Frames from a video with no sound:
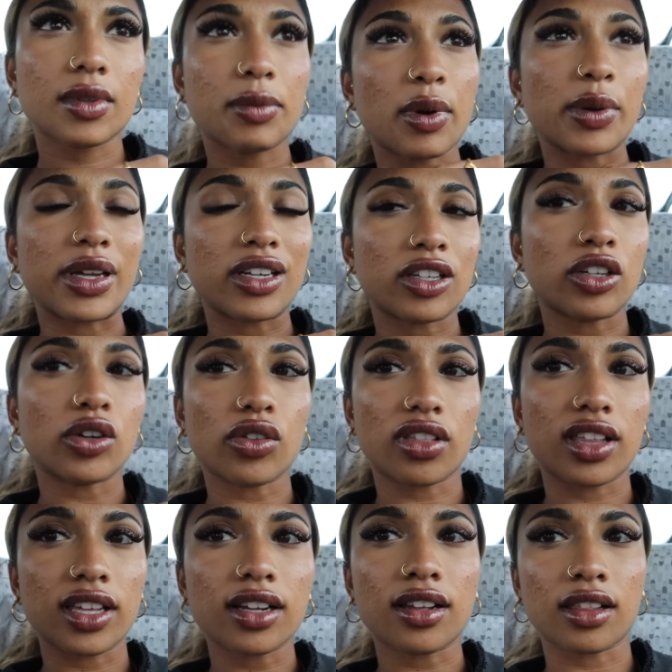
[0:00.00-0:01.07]
But we couldn't go
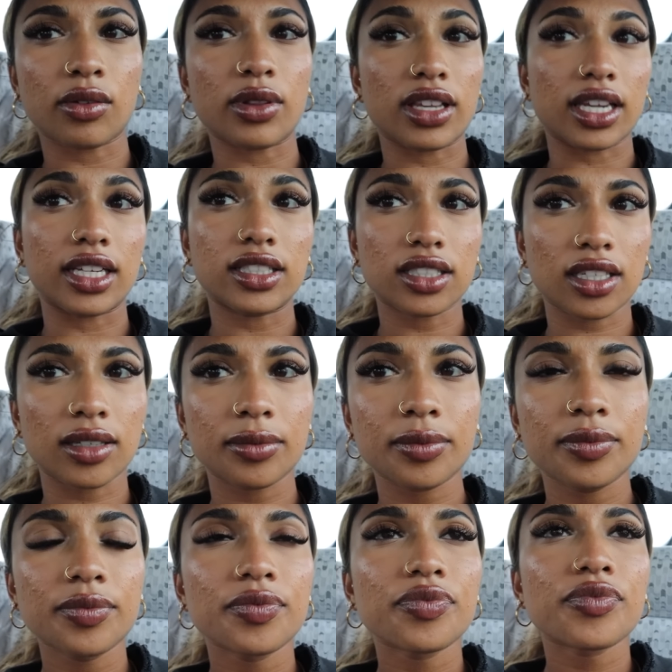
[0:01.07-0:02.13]
see it because it was nighttime.
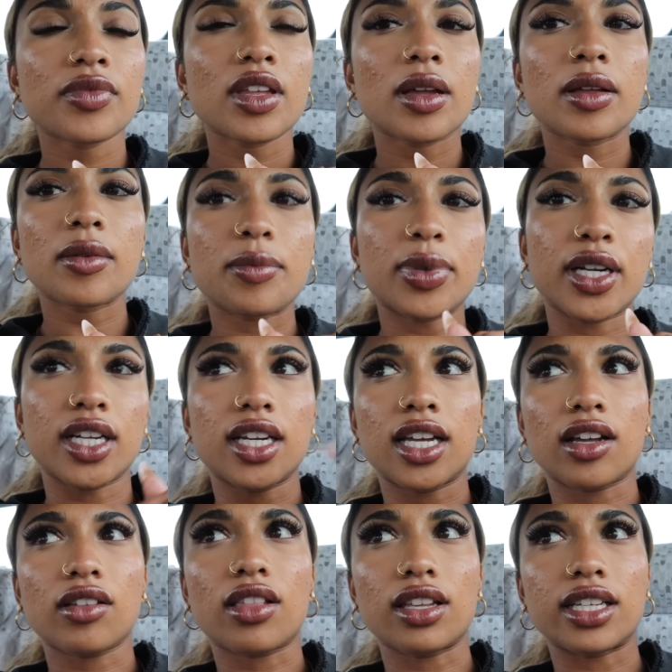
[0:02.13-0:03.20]
But
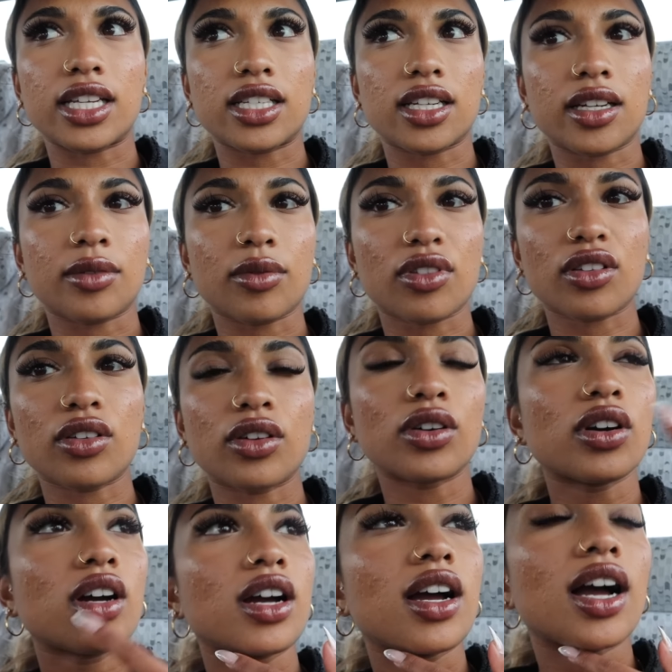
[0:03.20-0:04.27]
now it's daytime, so
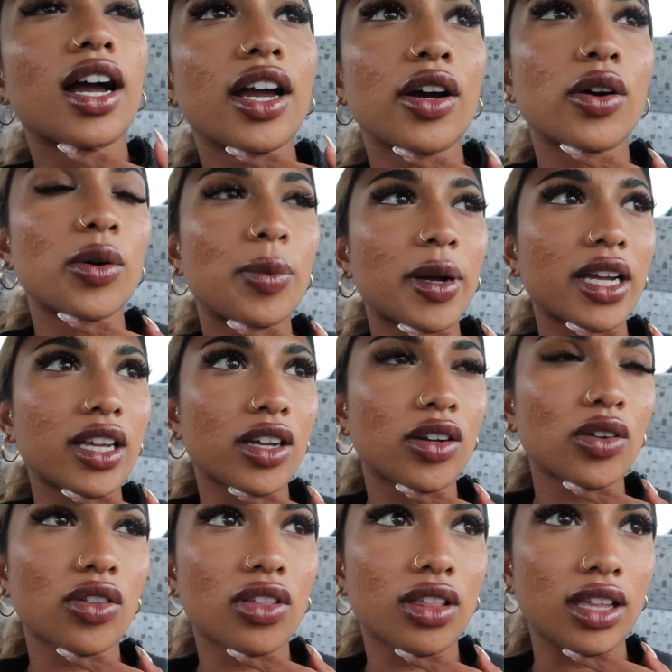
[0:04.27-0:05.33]
I hope I can
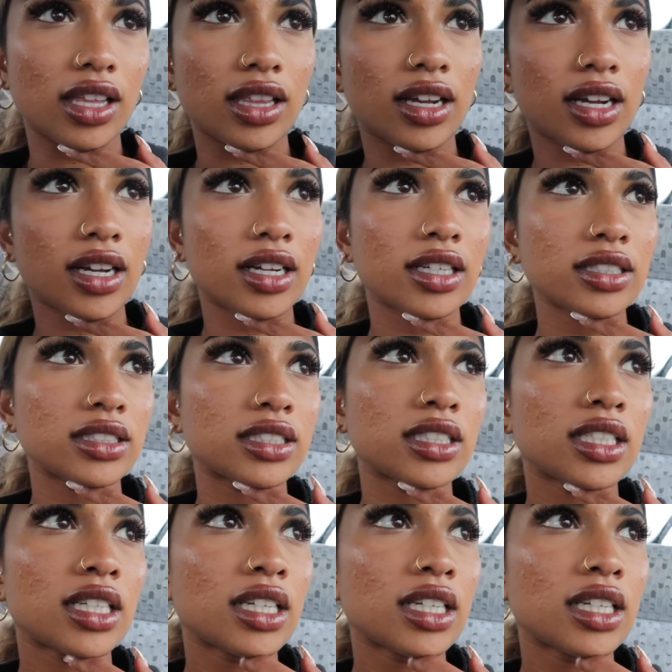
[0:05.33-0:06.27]
go see that.